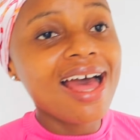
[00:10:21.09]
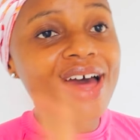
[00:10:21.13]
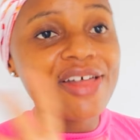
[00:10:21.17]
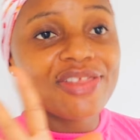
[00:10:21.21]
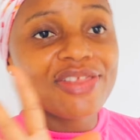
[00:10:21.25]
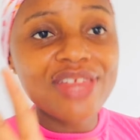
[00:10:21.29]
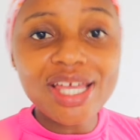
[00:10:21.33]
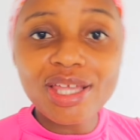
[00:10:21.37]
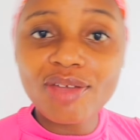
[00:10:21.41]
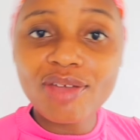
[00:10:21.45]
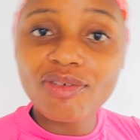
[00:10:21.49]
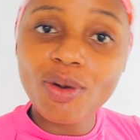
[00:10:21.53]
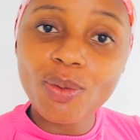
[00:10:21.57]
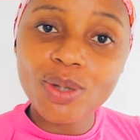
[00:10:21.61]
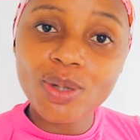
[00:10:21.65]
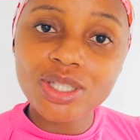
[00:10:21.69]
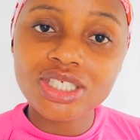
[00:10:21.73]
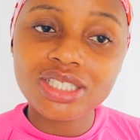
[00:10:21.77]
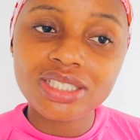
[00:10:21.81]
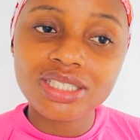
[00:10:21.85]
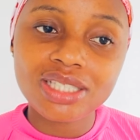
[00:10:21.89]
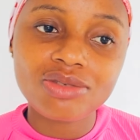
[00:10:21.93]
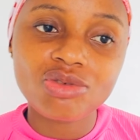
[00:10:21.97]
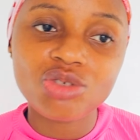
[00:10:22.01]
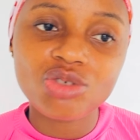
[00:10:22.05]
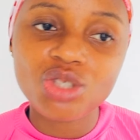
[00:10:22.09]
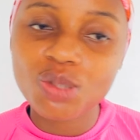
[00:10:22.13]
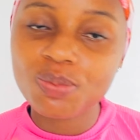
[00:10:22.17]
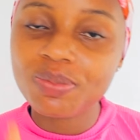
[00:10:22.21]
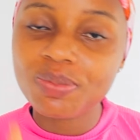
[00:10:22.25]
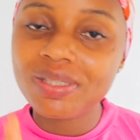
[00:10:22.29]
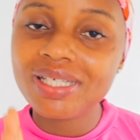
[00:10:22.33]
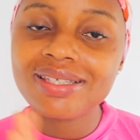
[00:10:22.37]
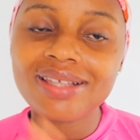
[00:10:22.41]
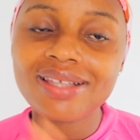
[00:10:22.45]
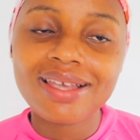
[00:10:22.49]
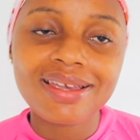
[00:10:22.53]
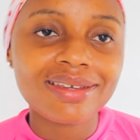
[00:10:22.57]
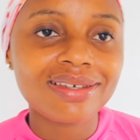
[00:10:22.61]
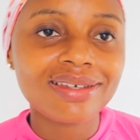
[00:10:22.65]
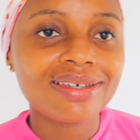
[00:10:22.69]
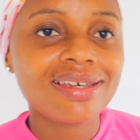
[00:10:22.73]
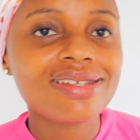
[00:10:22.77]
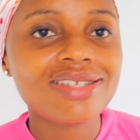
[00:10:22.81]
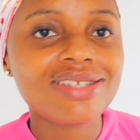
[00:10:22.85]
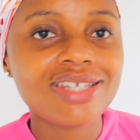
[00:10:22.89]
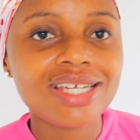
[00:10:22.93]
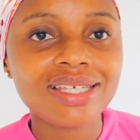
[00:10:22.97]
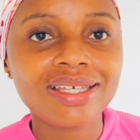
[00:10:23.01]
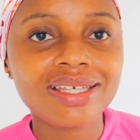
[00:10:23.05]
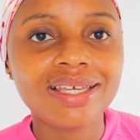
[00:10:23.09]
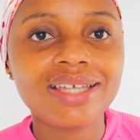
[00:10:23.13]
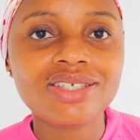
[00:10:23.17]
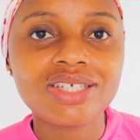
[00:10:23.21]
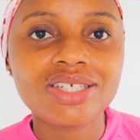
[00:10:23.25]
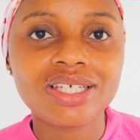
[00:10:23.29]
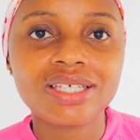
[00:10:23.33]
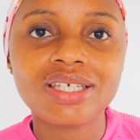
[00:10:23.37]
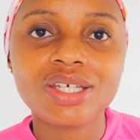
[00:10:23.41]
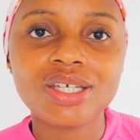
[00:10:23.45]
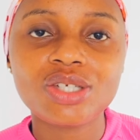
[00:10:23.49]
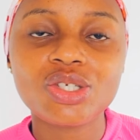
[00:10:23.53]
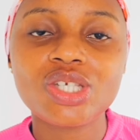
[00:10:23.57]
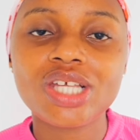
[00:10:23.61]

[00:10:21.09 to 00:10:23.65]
Thank you for watching this video. Please engage,